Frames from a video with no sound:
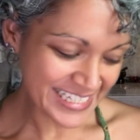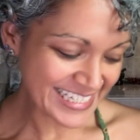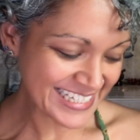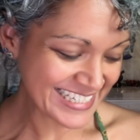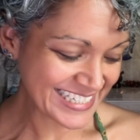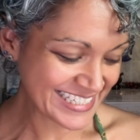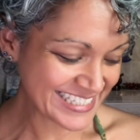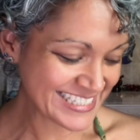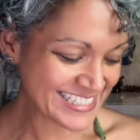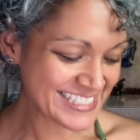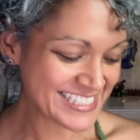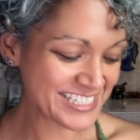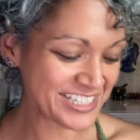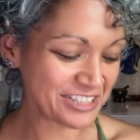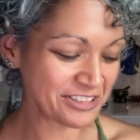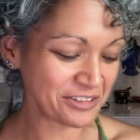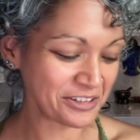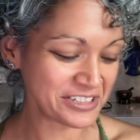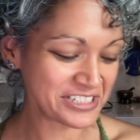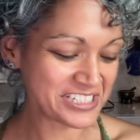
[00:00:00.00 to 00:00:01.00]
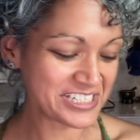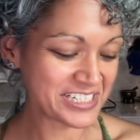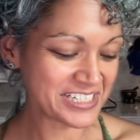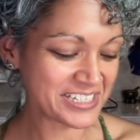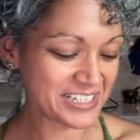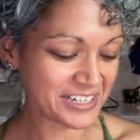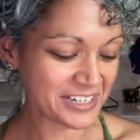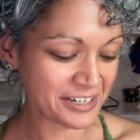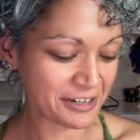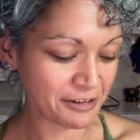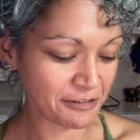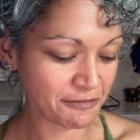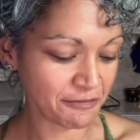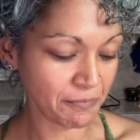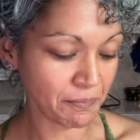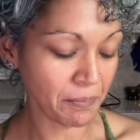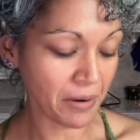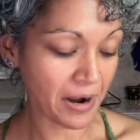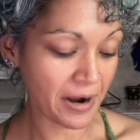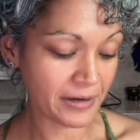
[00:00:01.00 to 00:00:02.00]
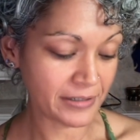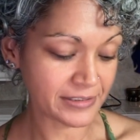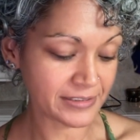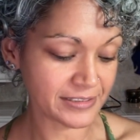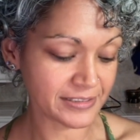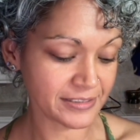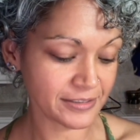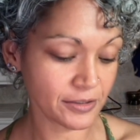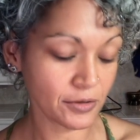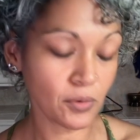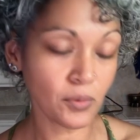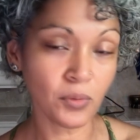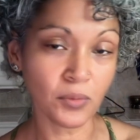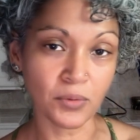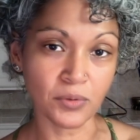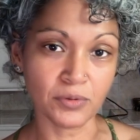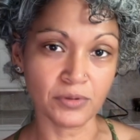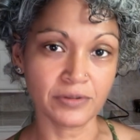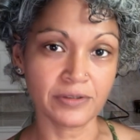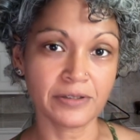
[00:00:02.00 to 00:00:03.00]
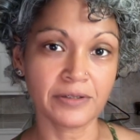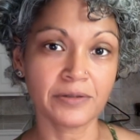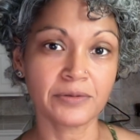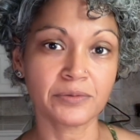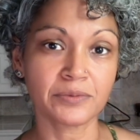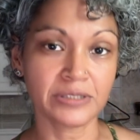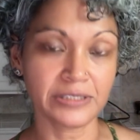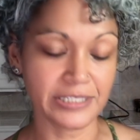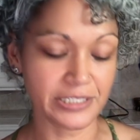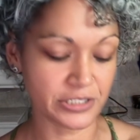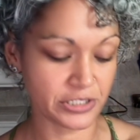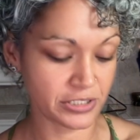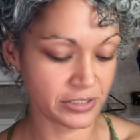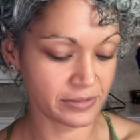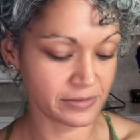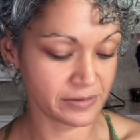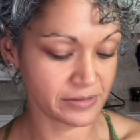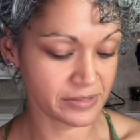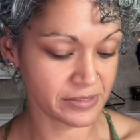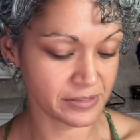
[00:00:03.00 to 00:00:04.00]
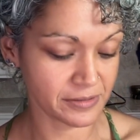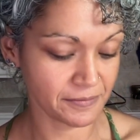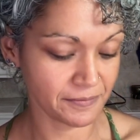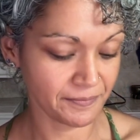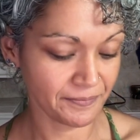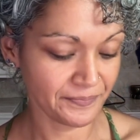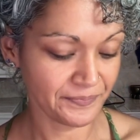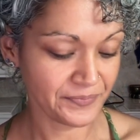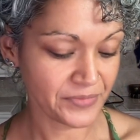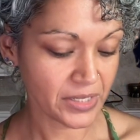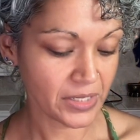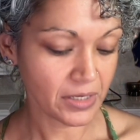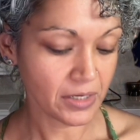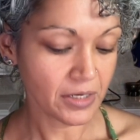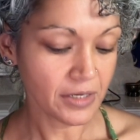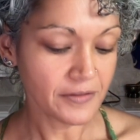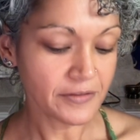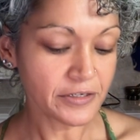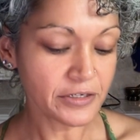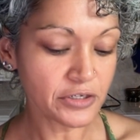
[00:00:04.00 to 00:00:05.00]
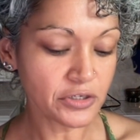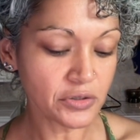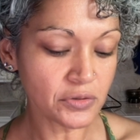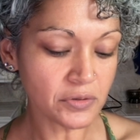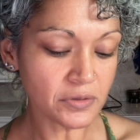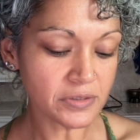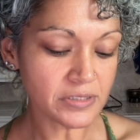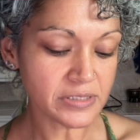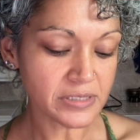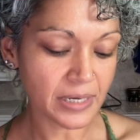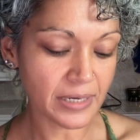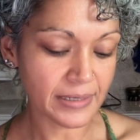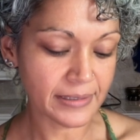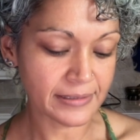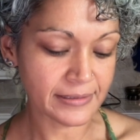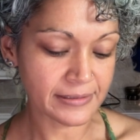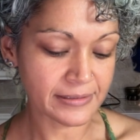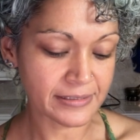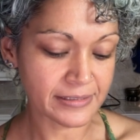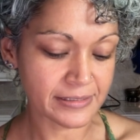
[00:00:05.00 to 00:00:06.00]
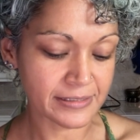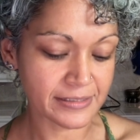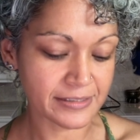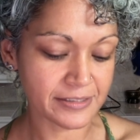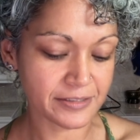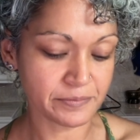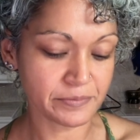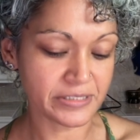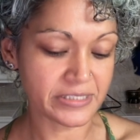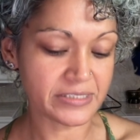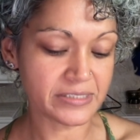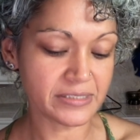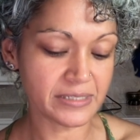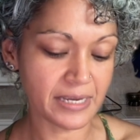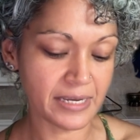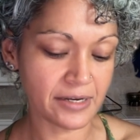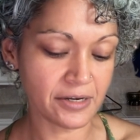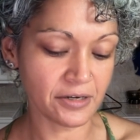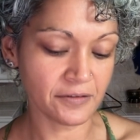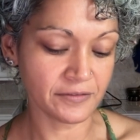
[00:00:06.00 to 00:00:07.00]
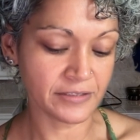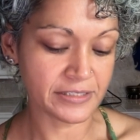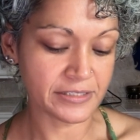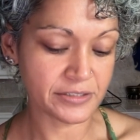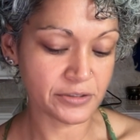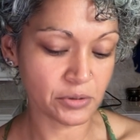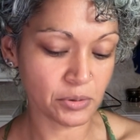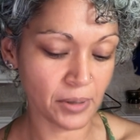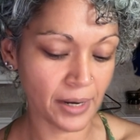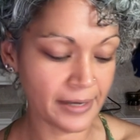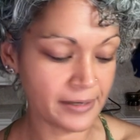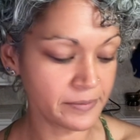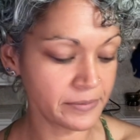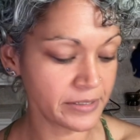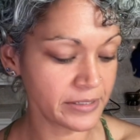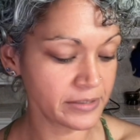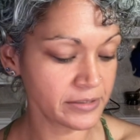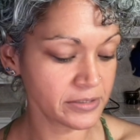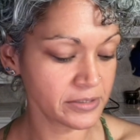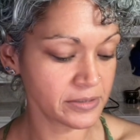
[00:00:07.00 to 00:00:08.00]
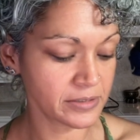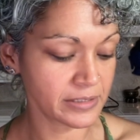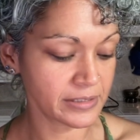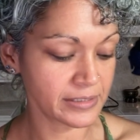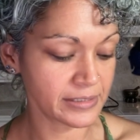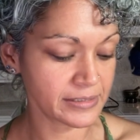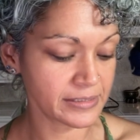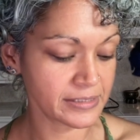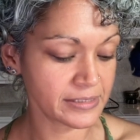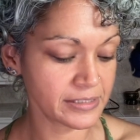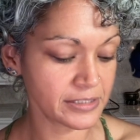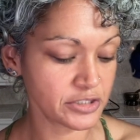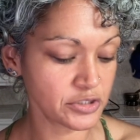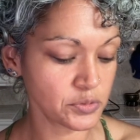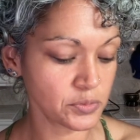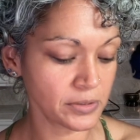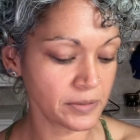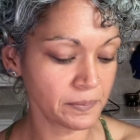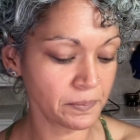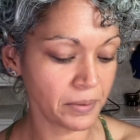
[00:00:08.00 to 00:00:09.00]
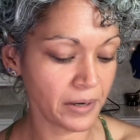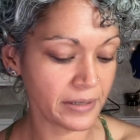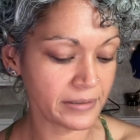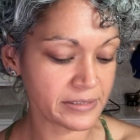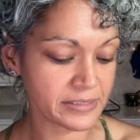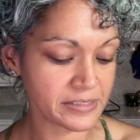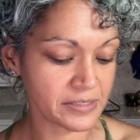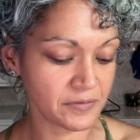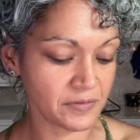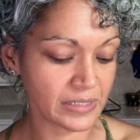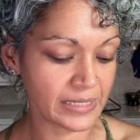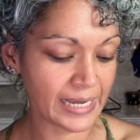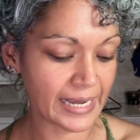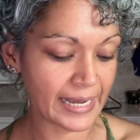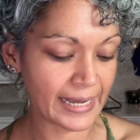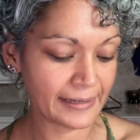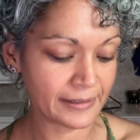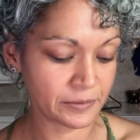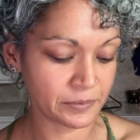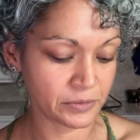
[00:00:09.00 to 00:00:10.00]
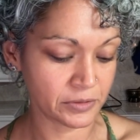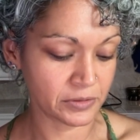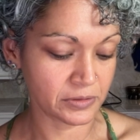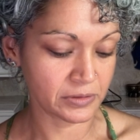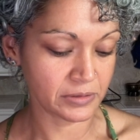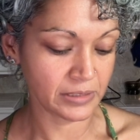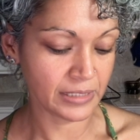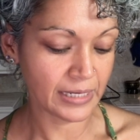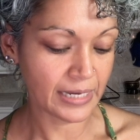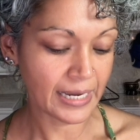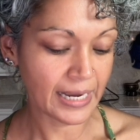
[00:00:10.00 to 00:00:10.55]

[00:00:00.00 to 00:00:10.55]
is the logic of part-whole relations. The neuroscientist's mistake of ascribing to the constituent parts of an animal